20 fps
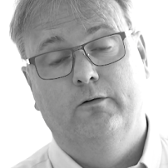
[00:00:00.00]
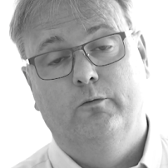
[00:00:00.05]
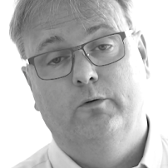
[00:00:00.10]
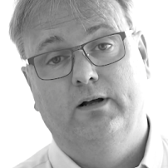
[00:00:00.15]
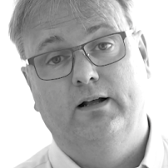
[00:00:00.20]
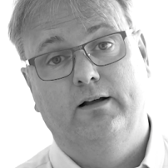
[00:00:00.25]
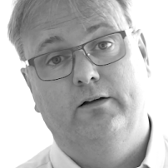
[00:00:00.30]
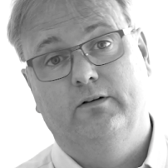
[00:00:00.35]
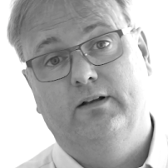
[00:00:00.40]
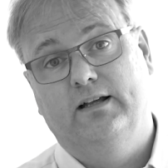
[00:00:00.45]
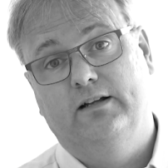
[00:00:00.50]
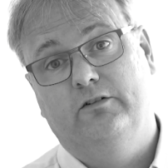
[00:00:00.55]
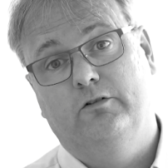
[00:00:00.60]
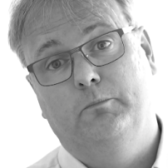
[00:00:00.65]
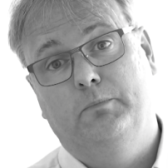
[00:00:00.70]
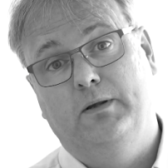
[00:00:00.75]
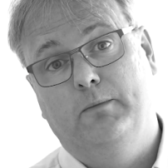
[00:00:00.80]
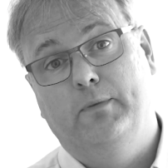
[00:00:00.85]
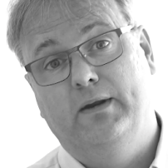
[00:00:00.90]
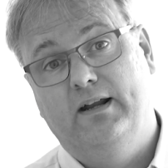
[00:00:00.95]
Well, I would like to
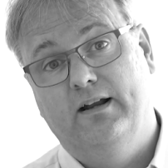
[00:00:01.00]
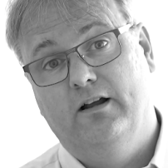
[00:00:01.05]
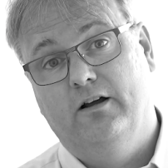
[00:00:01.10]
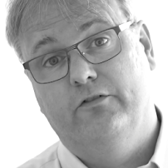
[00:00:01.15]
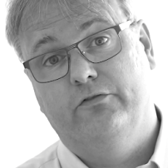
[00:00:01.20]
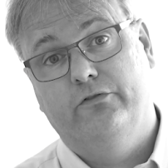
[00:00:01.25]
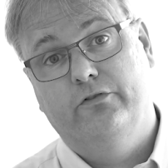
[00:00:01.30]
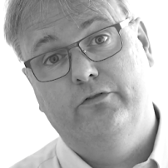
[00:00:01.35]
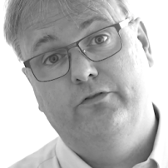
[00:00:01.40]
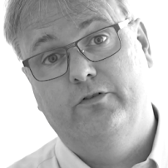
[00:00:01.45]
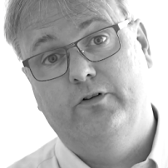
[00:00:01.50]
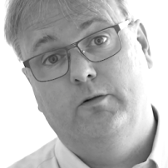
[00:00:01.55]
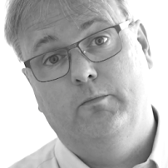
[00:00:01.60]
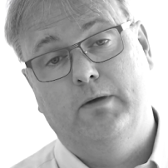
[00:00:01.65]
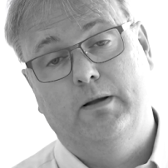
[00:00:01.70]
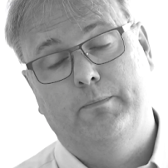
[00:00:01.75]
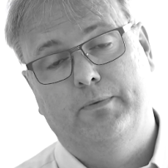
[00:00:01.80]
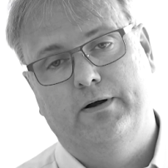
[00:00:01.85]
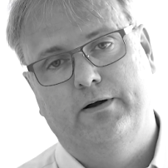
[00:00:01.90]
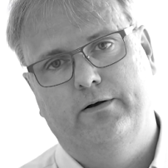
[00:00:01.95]
be big enough to fill
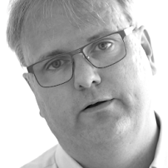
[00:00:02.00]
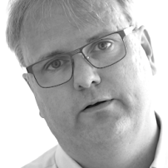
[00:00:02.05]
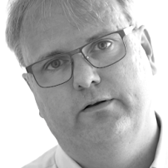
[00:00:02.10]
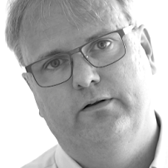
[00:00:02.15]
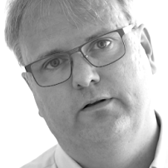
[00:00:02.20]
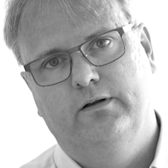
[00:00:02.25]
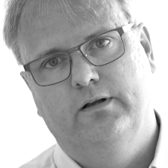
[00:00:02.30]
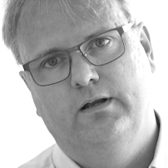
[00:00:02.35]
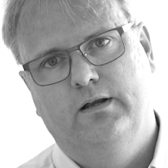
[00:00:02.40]
my parent.